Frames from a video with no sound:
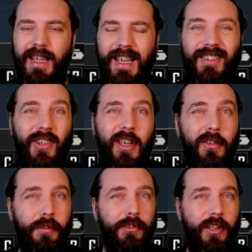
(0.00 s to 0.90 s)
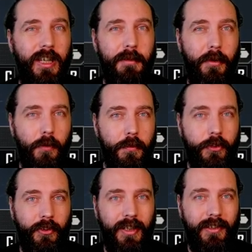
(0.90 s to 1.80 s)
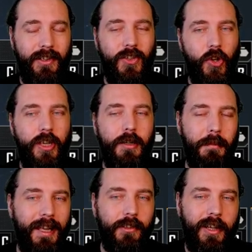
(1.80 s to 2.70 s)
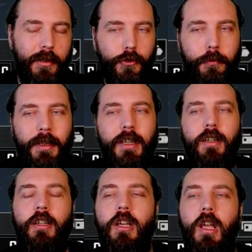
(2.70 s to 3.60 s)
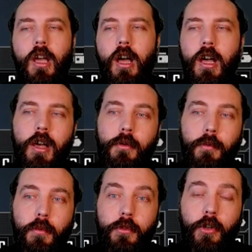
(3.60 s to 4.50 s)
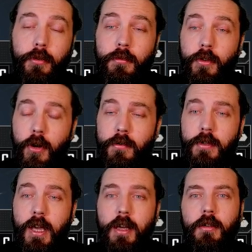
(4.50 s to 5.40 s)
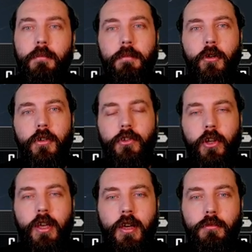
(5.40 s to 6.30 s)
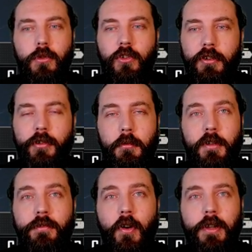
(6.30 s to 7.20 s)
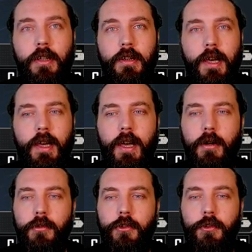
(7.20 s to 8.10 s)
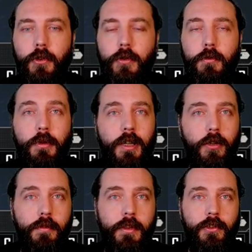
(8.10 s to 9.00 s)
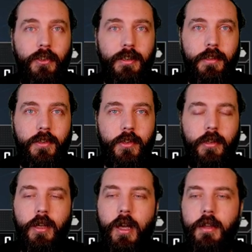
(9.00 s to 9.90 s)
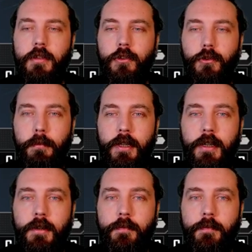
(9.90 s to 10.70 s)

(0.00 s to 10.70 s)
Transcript: is it enough to keep up with a CTG and a maxed out spear? Don't know yet, but we'll definitely be finding that out soon when I cover the CTG and the spear.